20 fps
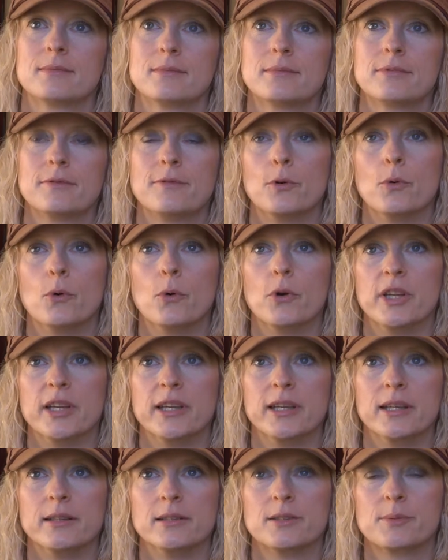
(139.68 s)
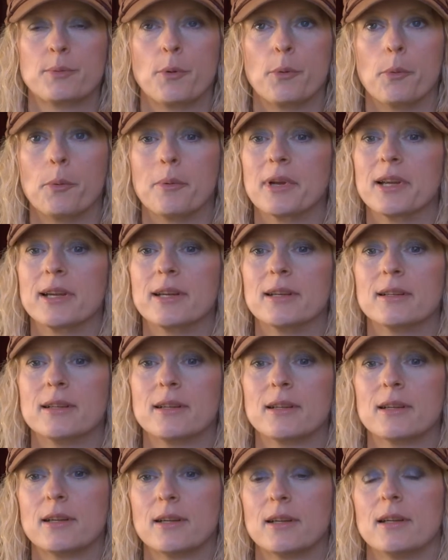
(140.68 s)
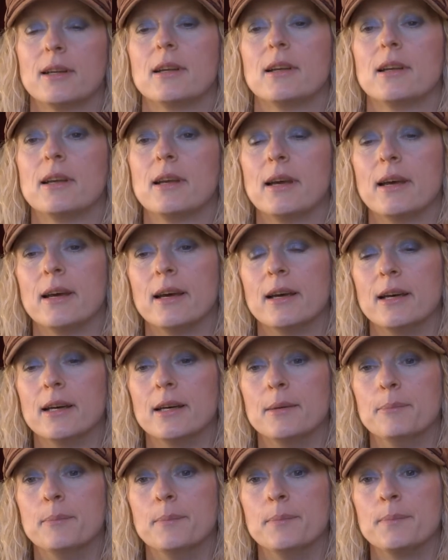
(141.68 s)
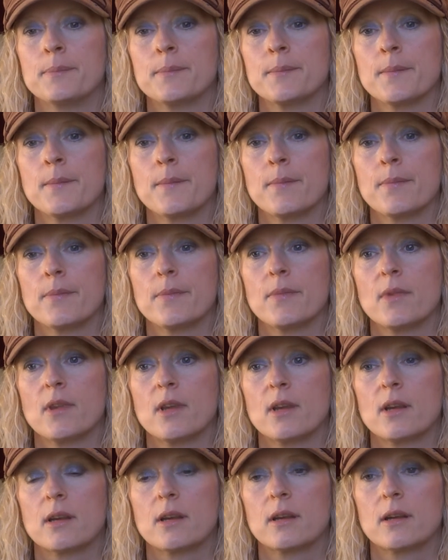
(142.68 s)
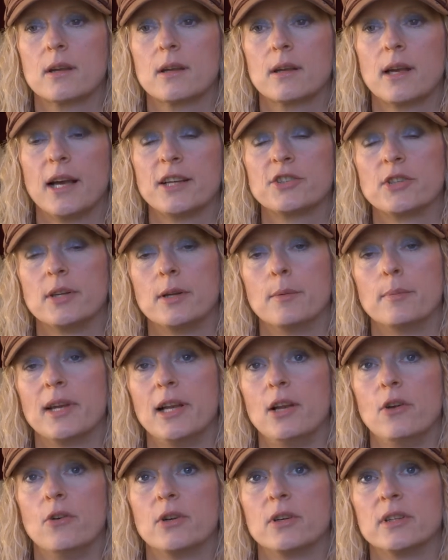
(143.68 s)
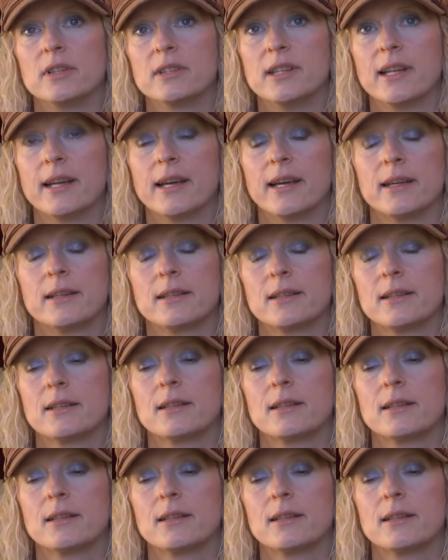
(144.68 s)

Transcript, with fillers: four years probably um, actually a bit longer than that.